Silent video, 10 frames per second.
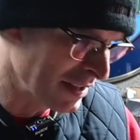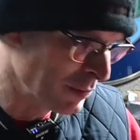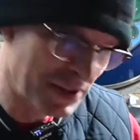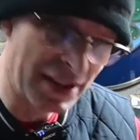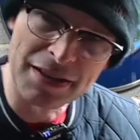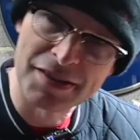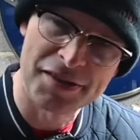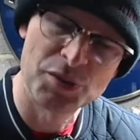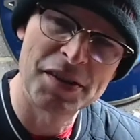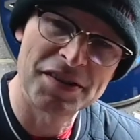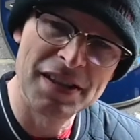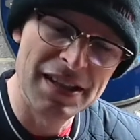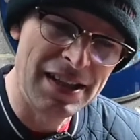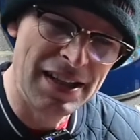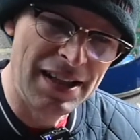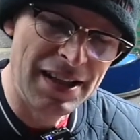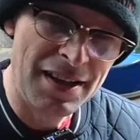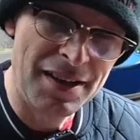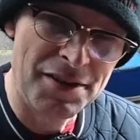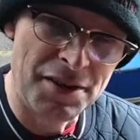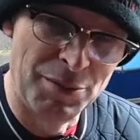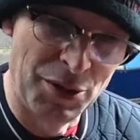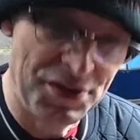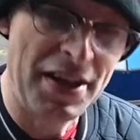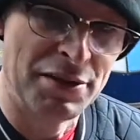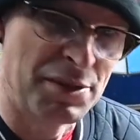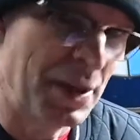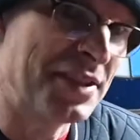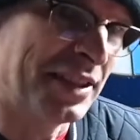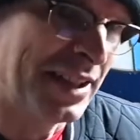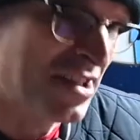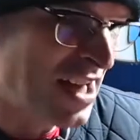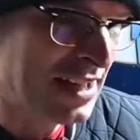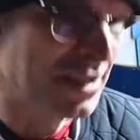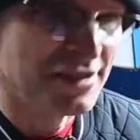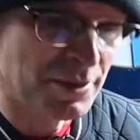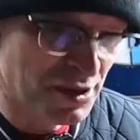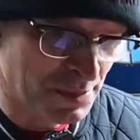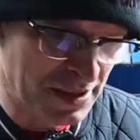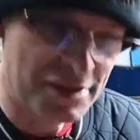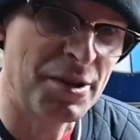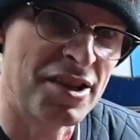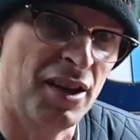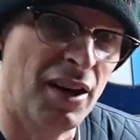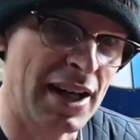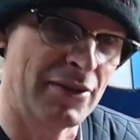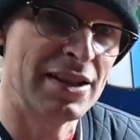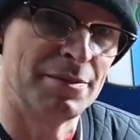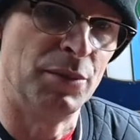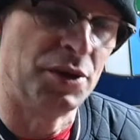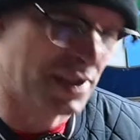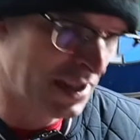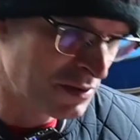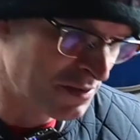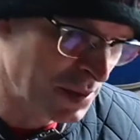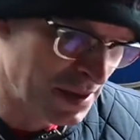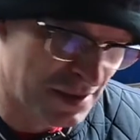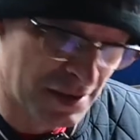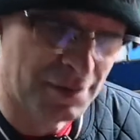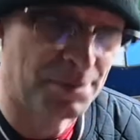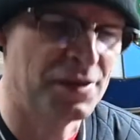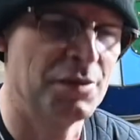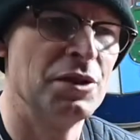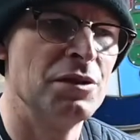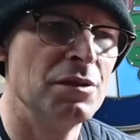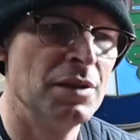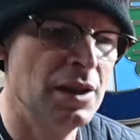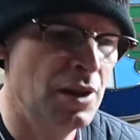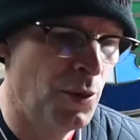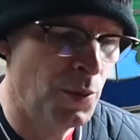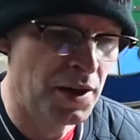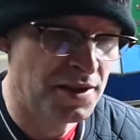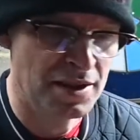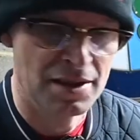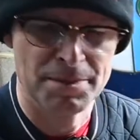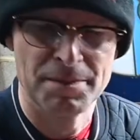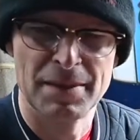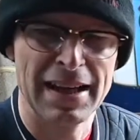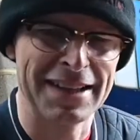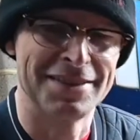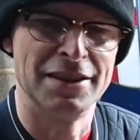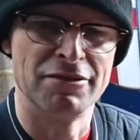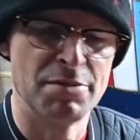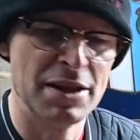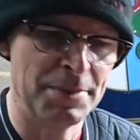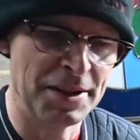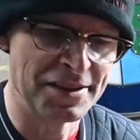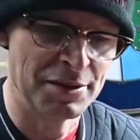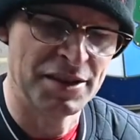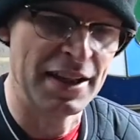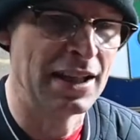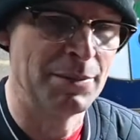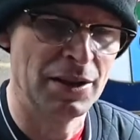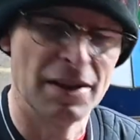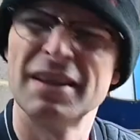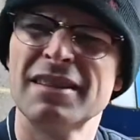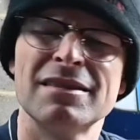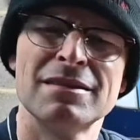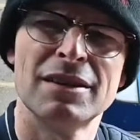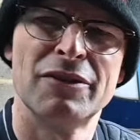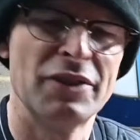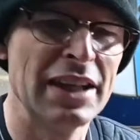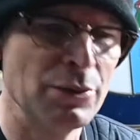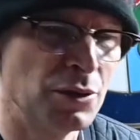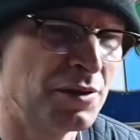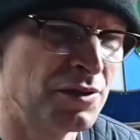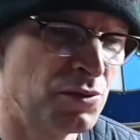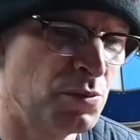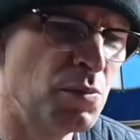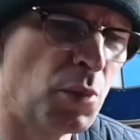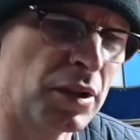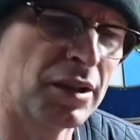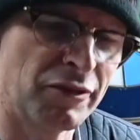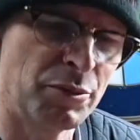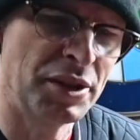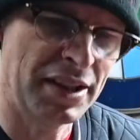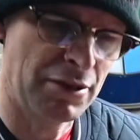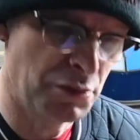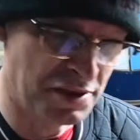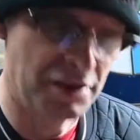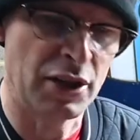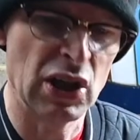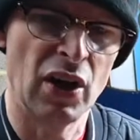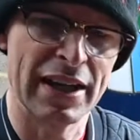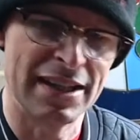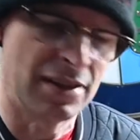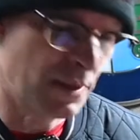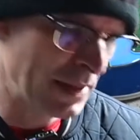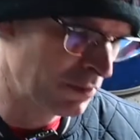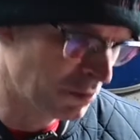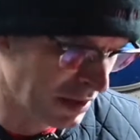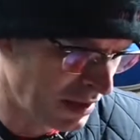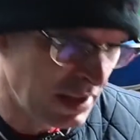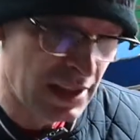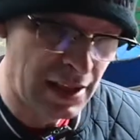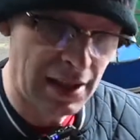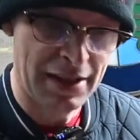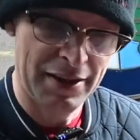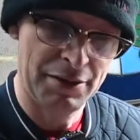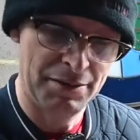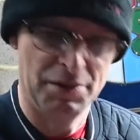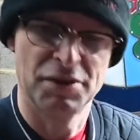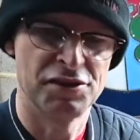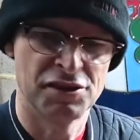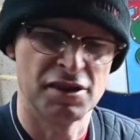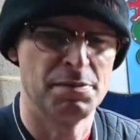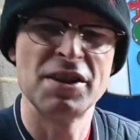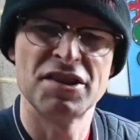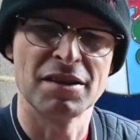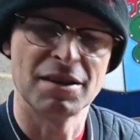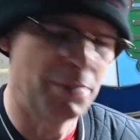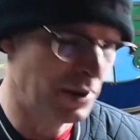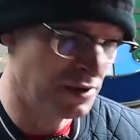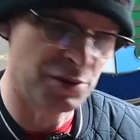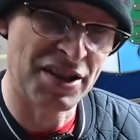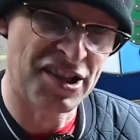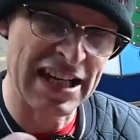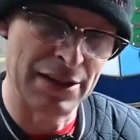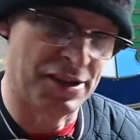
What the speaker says: Mondeo, because it's almost that the Mondeo is basically a Jag in some respects, especially the higher end Mondeos, because I know someone who worked in an accident repair place and they were taking apart, I forget what model of Mondeo it was, it was a very high end, high power one, and the suspension components were like Jaguar